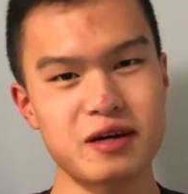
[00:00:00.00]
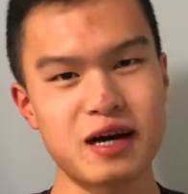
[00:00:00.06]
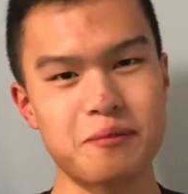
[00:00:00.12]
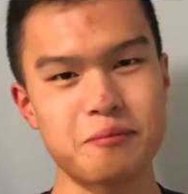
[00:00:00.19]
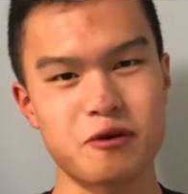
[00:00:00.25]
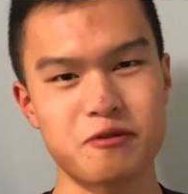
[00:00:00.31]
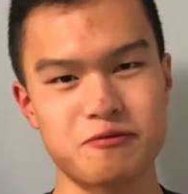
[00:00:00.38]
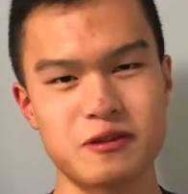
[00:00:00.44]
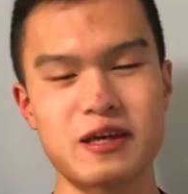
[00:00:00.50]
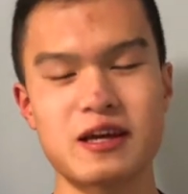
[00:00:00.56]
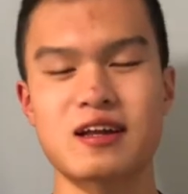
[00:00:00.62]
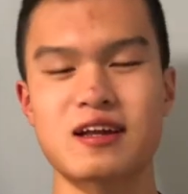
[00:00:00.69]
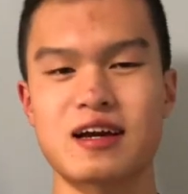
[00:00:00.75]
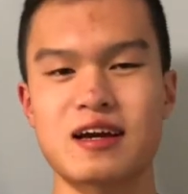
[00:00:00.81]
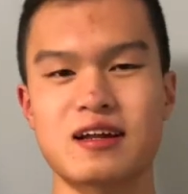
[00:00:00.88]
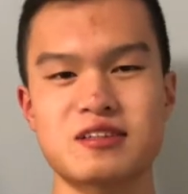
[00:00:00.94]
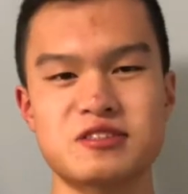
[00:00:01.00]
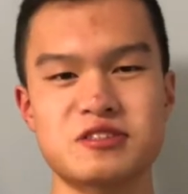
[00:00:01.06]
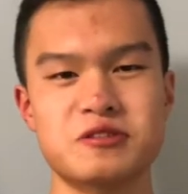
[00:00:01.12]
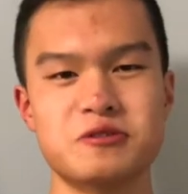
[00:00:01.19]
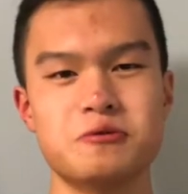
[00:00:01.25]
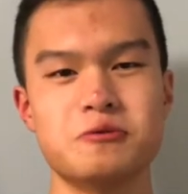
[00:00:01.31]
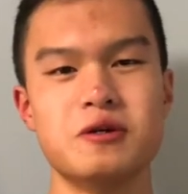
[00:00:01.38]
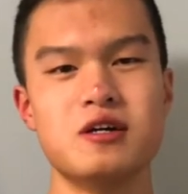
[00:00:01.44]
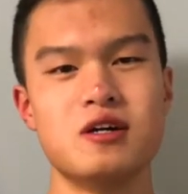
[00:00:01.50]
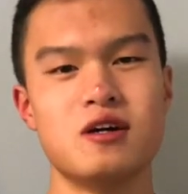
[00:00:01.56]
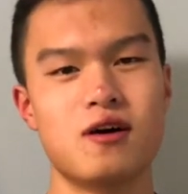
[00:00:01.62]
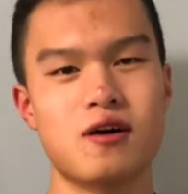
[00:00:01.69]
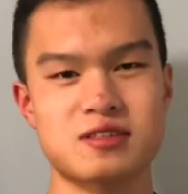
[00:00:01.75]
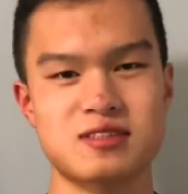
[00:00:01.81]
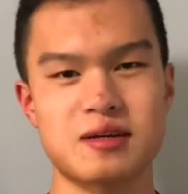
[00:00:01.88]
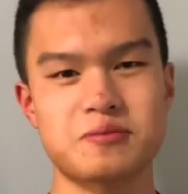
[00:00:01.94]
I'm hopefully gonna get it
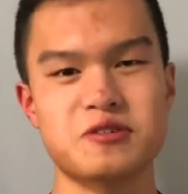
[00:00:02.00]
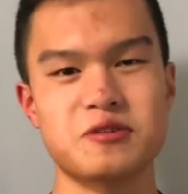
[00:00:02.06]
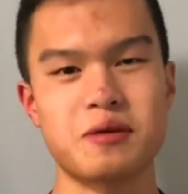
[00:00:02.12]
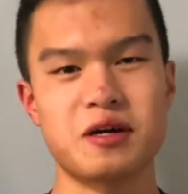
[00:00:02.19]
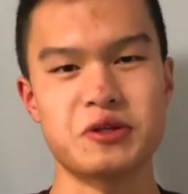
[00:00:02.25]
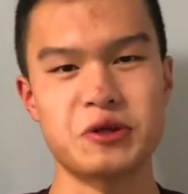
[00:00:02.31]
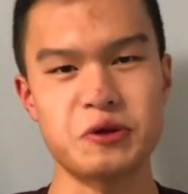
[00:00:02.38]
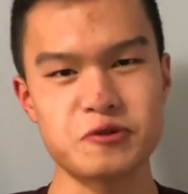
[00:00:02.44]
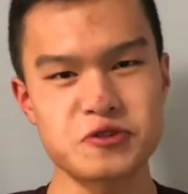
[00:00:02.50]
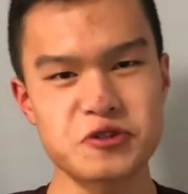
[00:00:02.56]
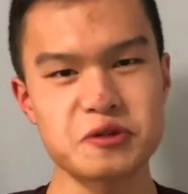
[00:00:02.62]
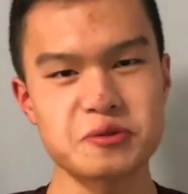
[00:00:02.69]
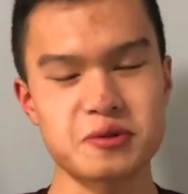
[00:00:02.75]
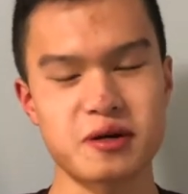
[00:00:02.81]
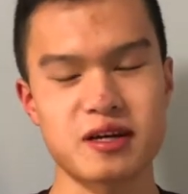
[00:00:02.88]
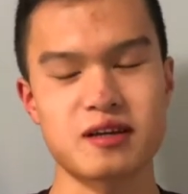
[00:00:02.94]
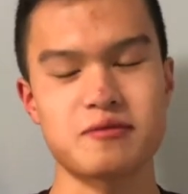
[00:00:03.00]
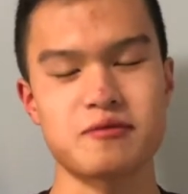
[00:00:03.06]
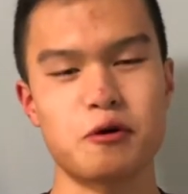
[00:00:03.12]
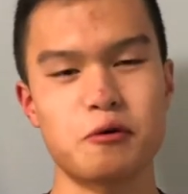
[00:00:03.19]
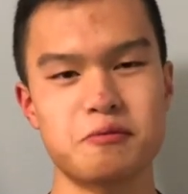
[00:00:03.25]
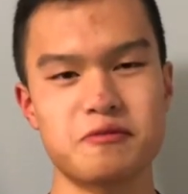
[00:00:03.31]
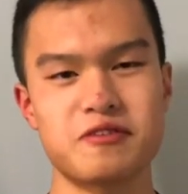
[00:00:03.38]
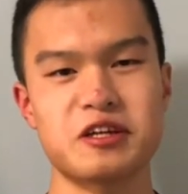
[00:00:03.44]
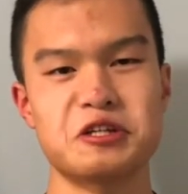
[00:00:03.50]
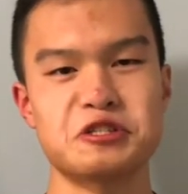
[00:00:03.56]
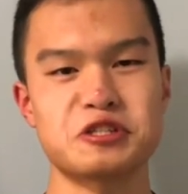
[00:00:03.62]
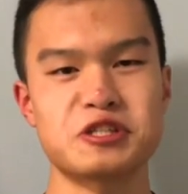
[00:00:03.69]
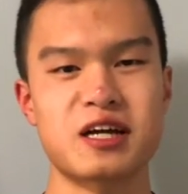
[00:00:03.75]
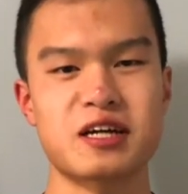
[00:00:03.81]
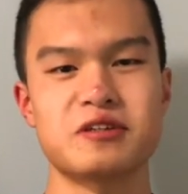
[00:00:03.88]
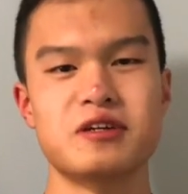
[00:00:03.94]
hooked up to my YouTube, so I can hopefully
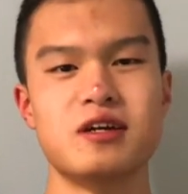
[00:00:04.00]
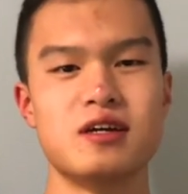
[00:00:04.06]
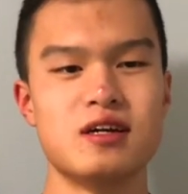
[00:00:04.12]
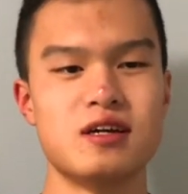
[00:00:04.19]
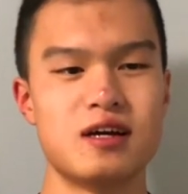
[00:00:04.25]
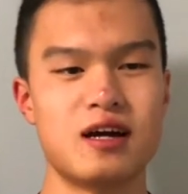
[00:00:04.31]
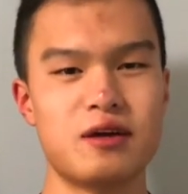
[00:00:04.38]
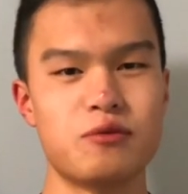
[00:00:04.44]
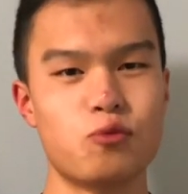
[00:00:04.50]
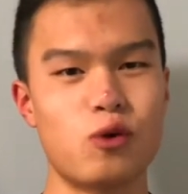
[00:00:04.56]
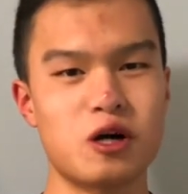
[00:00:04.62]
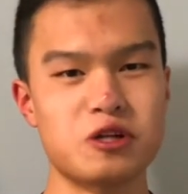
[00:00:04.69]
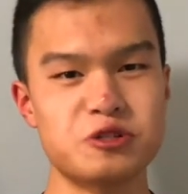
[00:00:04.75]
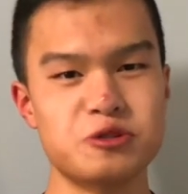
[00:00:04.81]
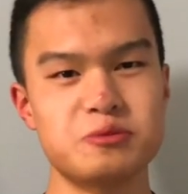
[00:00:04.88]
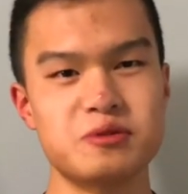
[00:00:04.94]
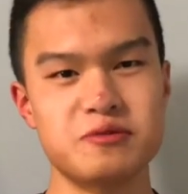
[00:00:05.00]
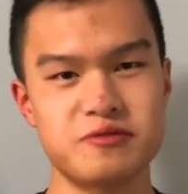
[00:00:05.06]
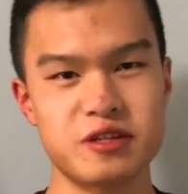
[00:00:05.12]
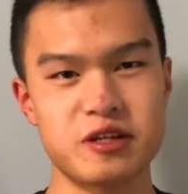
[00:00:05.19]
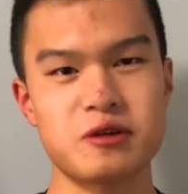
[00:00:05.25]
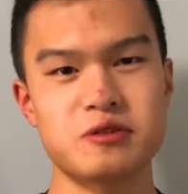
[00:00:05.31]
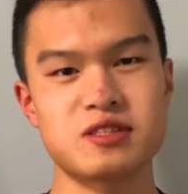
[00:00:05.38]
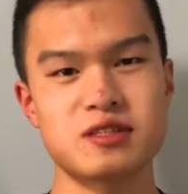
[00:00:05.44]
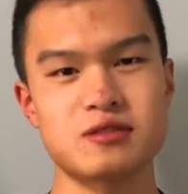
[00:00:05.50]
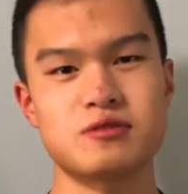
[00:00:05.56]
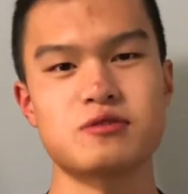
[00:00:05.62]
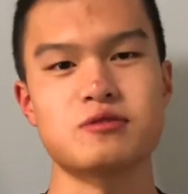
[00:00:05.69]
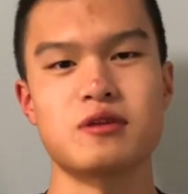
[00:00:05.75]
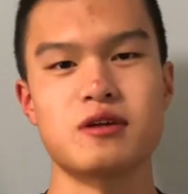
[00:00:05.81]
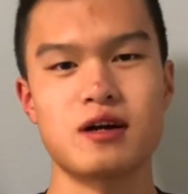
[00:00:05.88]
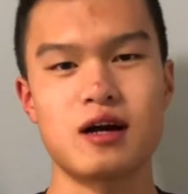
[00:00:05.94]
check and watch YouTube videos
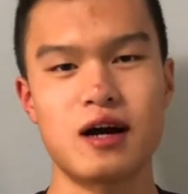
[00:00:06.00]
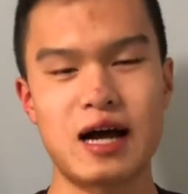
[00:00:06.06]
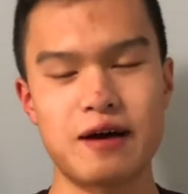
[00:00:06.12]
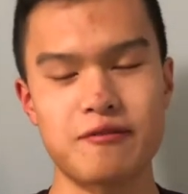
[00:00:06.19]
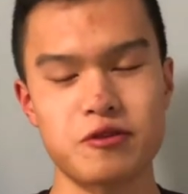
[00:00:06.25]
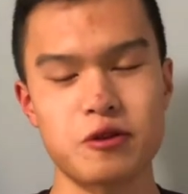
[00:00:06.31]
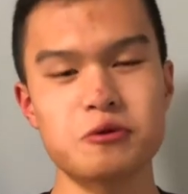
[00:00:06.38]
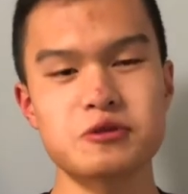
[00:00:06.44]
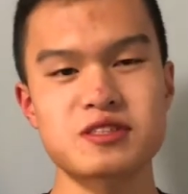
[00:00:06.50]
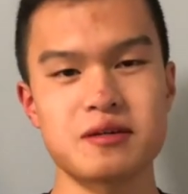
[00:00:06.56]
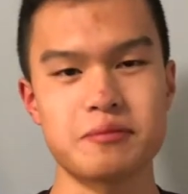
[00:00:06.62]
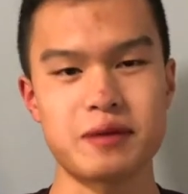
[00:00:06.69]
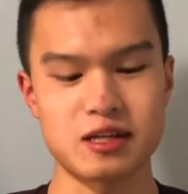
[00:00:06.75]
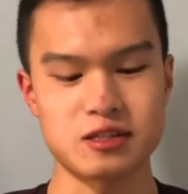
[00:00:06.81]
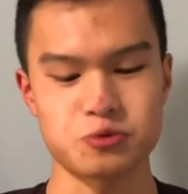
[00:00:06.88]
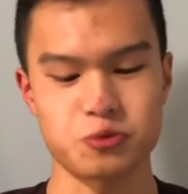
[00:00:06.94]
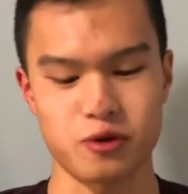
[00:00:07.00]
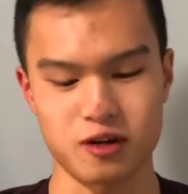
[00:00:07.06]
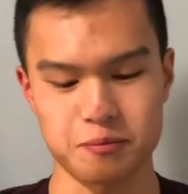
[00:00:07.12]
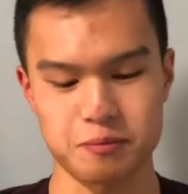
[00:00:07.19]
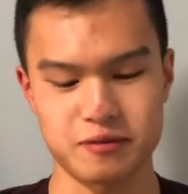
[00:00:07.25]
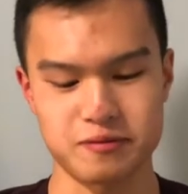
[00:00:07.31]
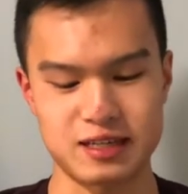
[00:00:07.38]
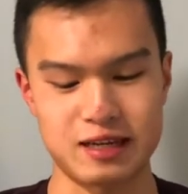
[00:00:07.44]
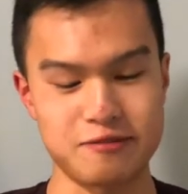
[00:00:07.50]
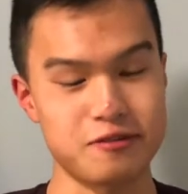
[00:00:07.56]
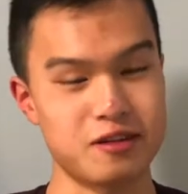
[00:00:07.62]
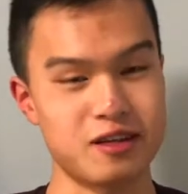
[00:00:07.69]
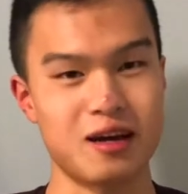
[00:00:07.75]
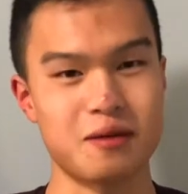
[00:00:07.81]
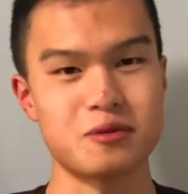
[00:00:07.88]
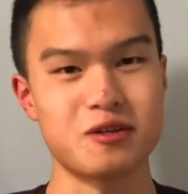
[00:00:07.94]
and have those commands work. But
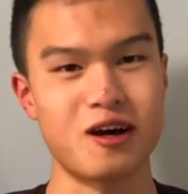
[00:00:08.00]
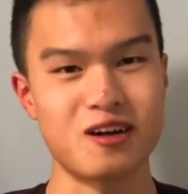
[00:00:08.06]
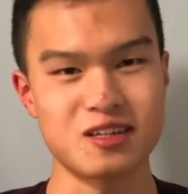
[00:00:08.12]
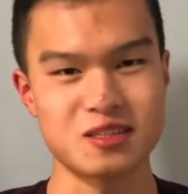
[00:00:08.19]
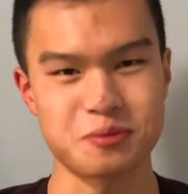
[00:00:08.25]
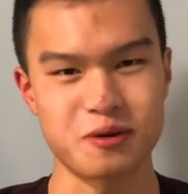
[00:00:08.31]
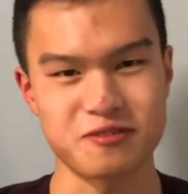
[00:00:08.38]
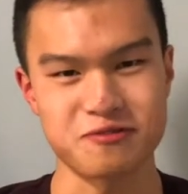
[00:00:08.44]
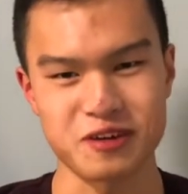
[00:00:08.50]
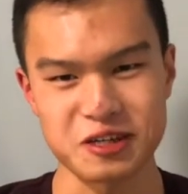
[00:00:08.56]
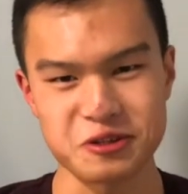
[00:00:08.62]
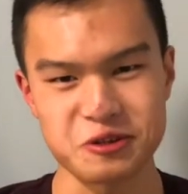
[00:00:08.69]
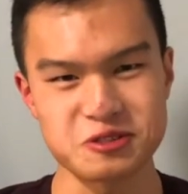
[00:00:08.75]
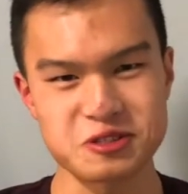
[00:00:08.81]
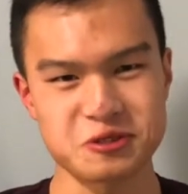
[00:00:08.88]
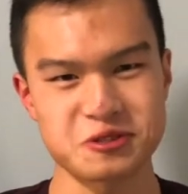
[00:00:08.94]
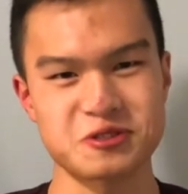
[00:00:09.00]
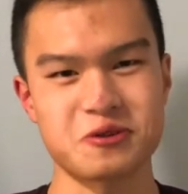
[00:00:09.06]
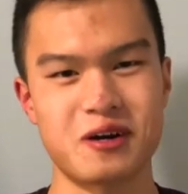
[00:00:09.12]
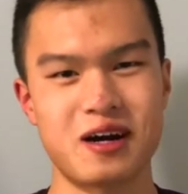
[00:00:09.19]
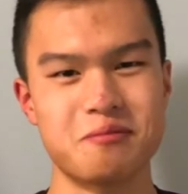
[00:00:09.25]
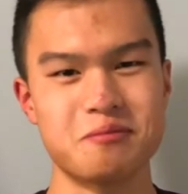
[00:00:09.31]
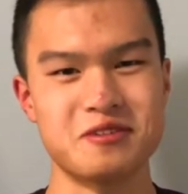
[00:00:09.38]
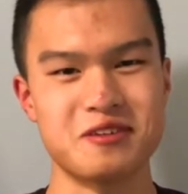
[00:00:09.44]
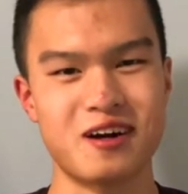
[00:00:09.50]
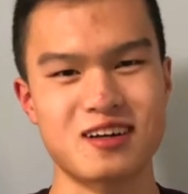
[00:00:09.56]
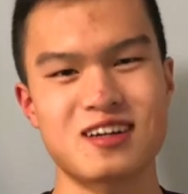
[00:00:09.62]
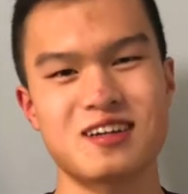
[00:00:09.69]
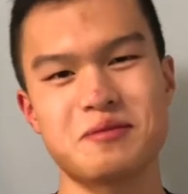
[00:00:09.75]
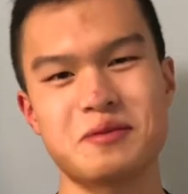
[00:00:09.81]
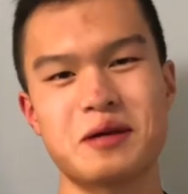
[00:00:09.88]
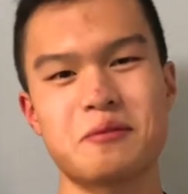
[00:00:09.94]
definitely, I'm not a Spotify user, so I'm not
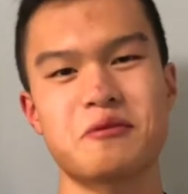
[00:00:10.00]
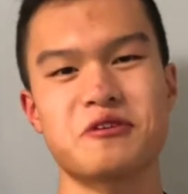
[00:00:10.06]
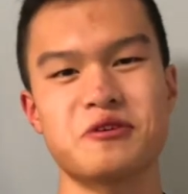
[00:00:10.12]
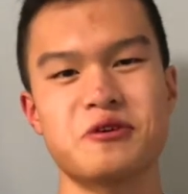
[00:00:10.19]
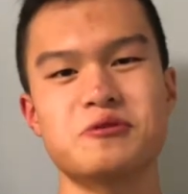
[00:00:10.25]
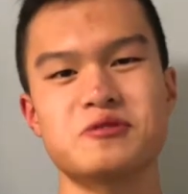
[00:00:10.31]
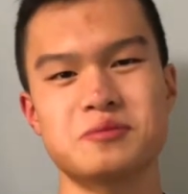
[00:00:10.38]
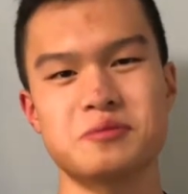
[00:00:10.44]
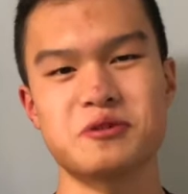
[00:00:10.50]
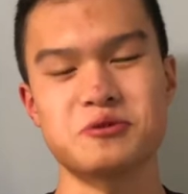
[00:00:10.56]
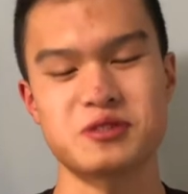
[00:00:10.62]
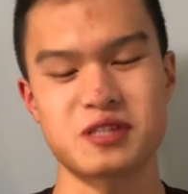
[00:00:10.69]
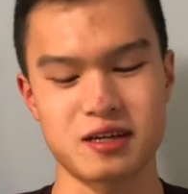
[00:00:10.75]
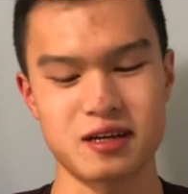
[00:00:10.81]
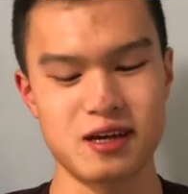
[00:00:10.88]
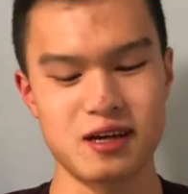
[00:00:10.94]
gonna be able to use music